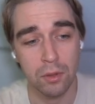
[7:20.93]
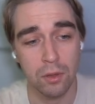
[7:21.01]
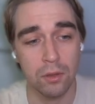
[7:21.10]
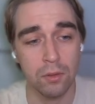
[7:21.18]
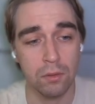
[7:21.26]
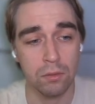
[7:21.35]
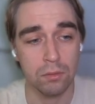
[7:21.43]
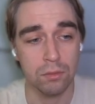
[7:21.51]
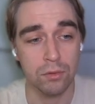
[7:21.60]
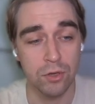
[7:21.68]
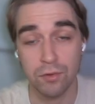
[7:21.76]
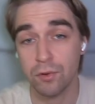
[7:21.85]

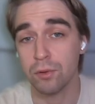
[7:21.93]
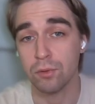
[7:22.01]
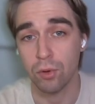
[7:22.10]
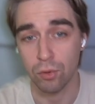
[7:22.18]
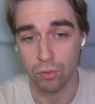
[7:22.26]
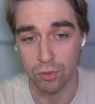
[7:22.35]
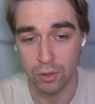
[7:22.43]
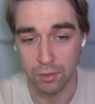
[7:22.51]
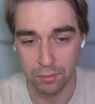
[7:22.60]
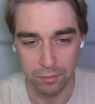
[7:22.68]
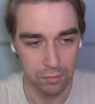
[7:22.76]
in different goroutine.